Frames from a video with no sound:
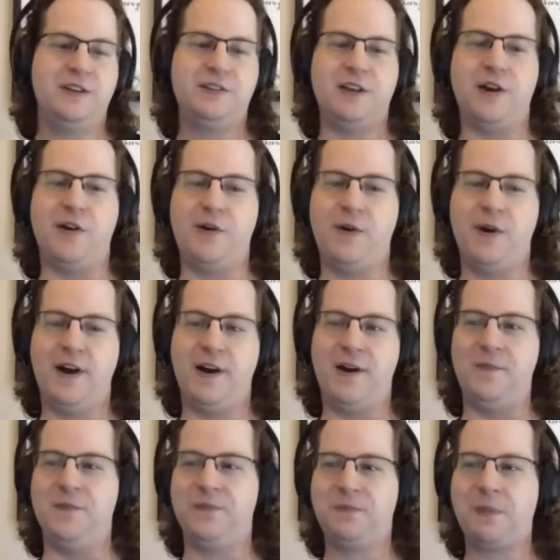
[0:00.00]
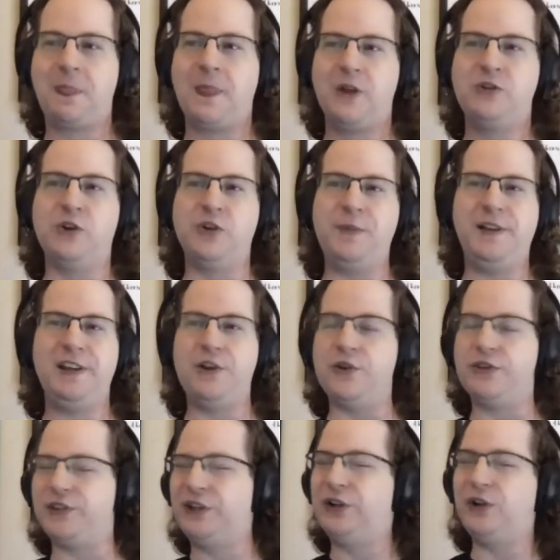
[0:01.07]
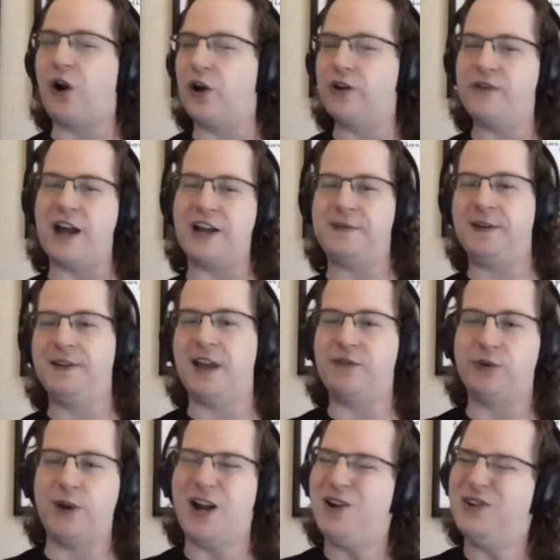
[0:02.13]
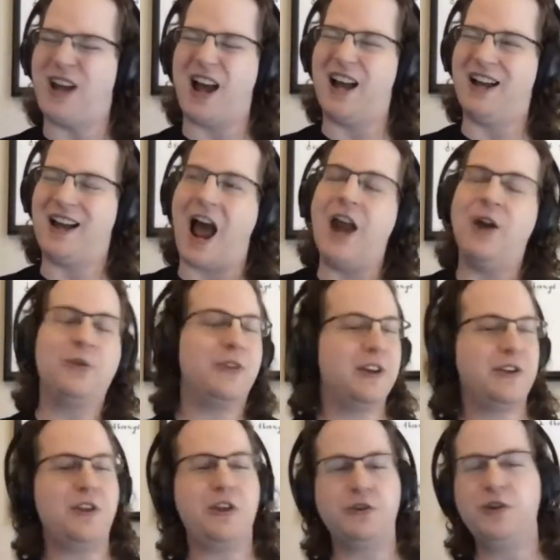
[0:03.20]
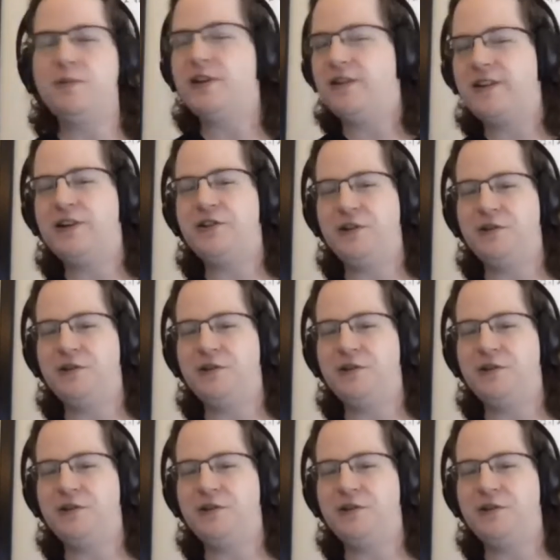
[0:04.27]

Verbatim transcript: So, um, so ultimately, those little artifacts being left around, I, I don't think that they're too much of an